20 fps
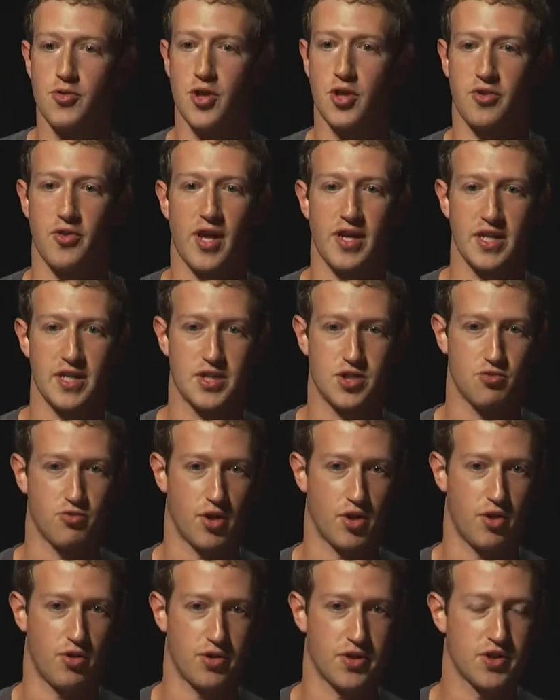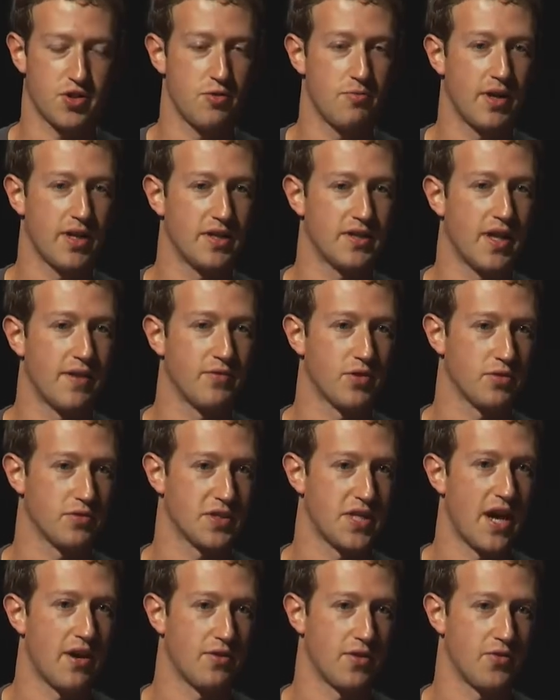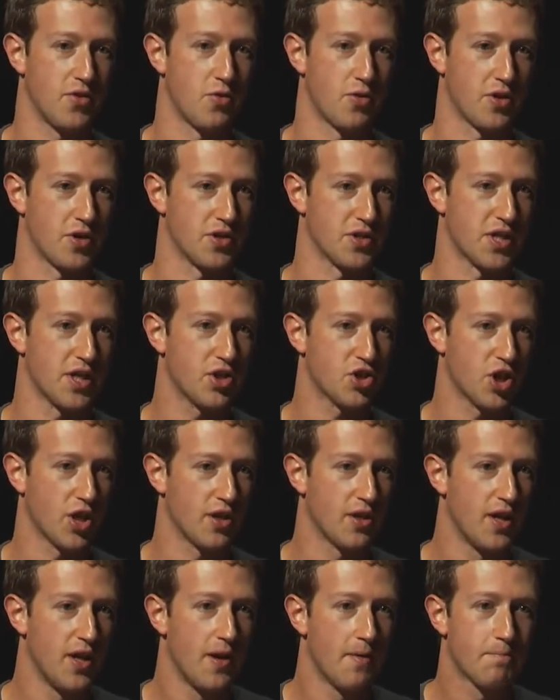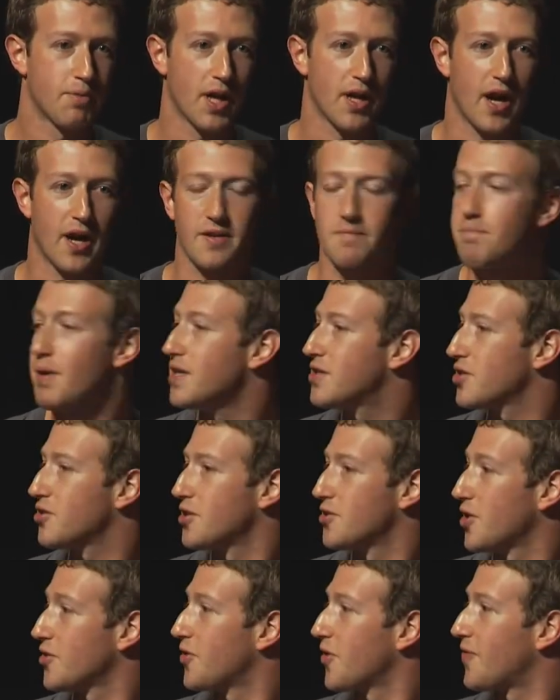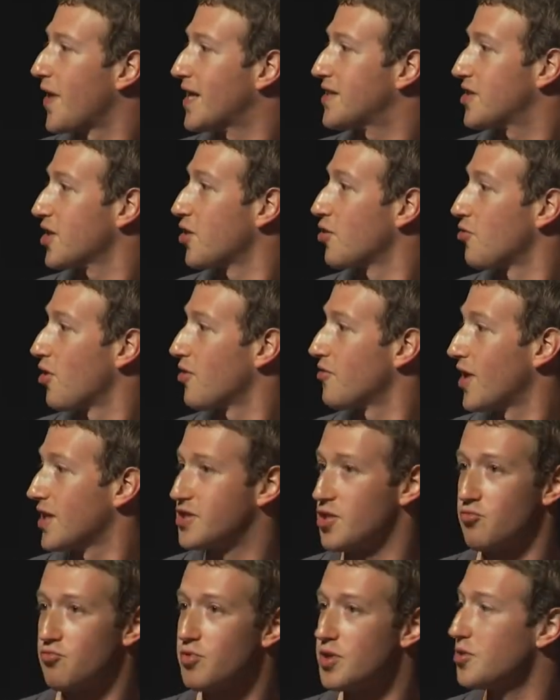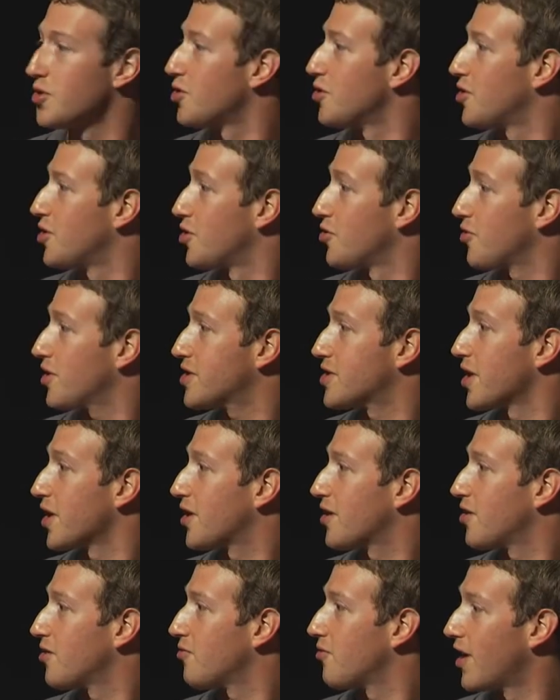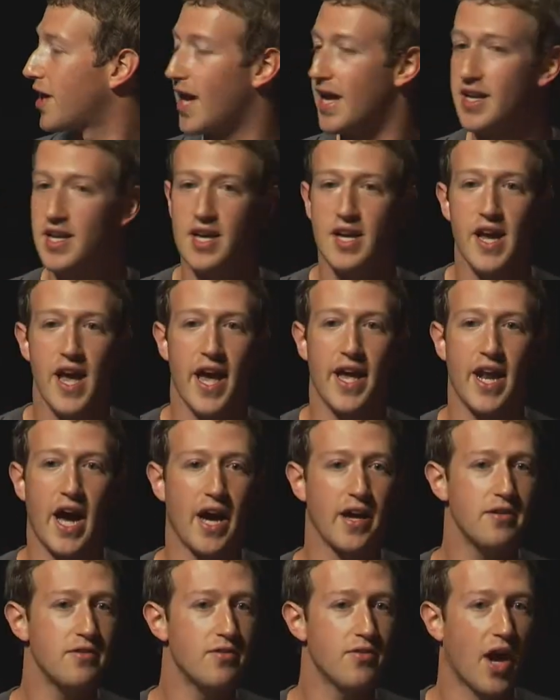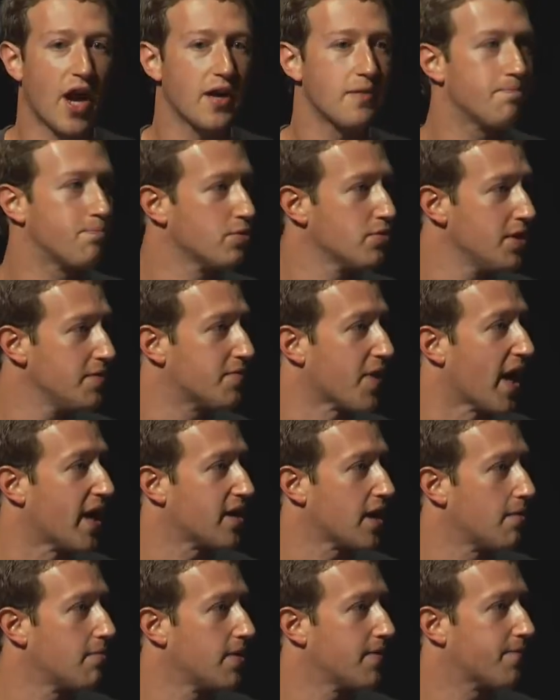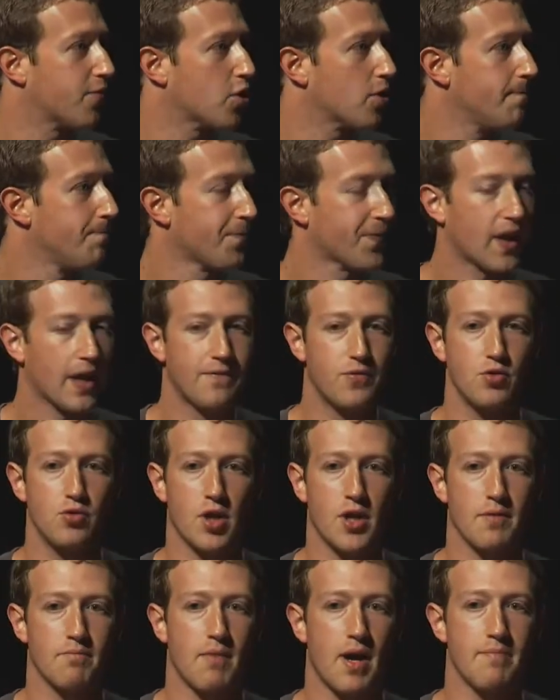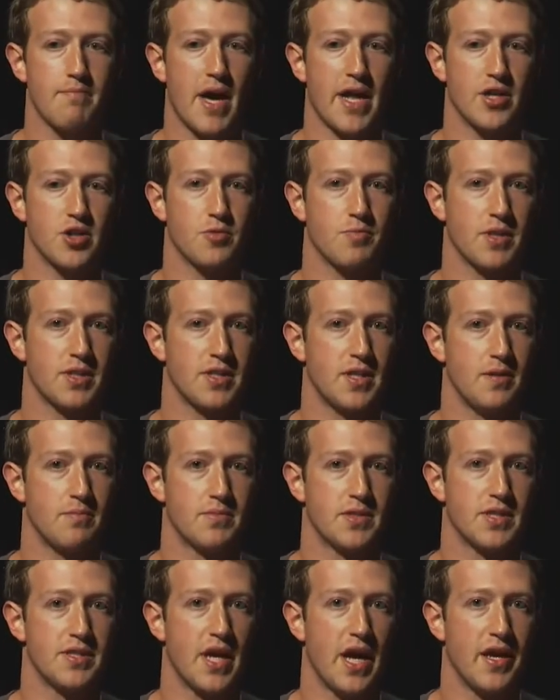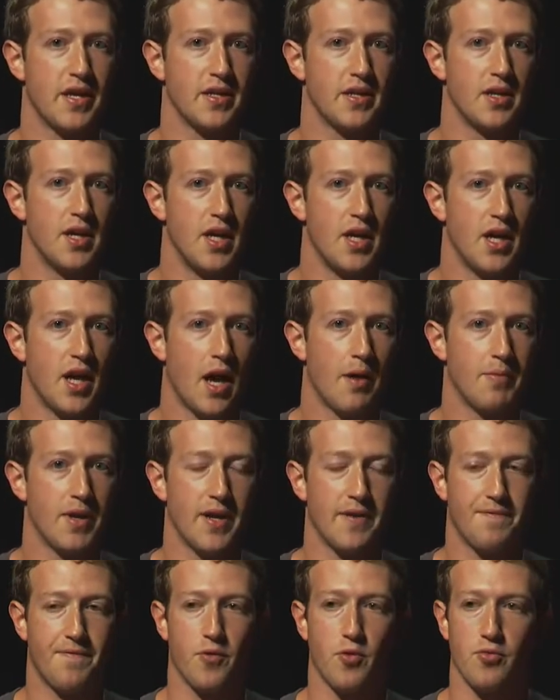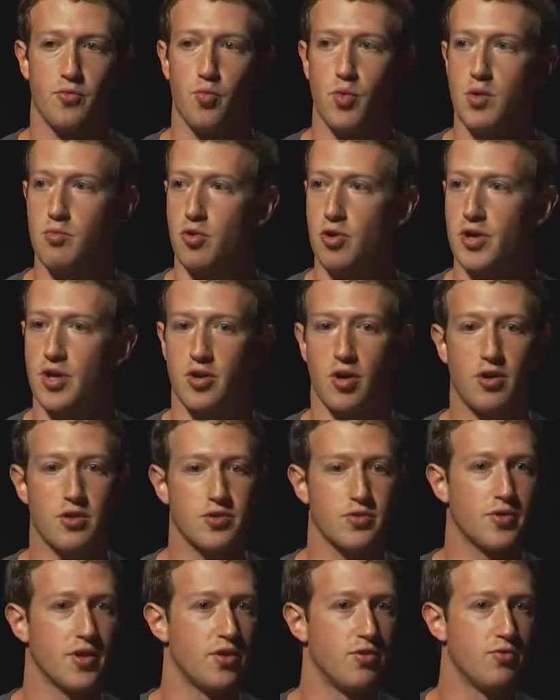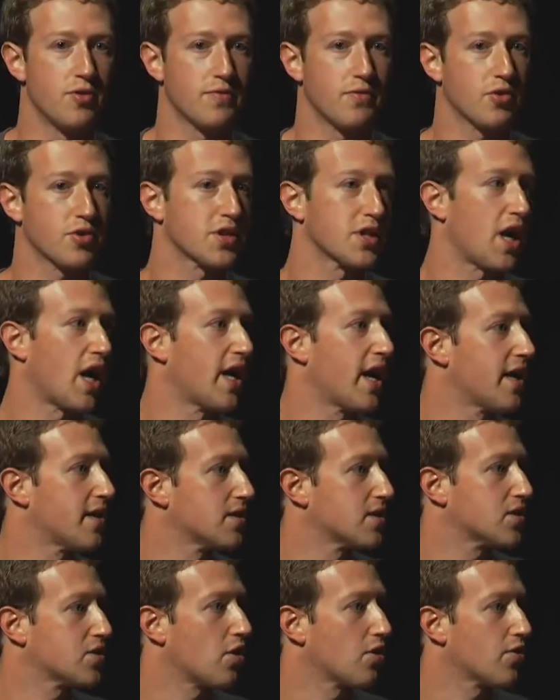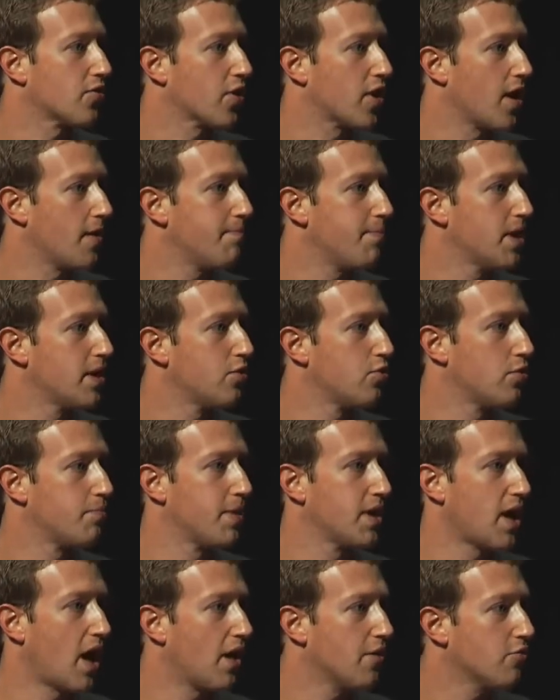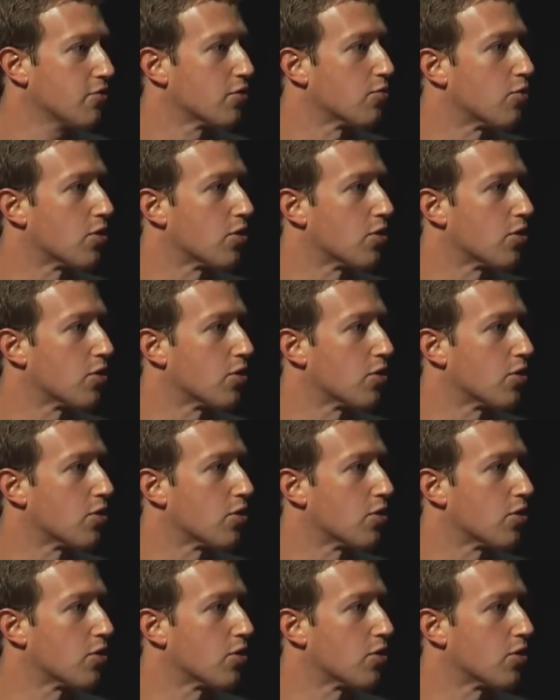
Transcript: think that needs to recurse too many levels down in the organization, but I basically think that that's a really good heuristic, right? And I believe that. I mean, if you look at my management team today, I mean, if we were in an alternate universe and I hadn't started the company, it would be an honor to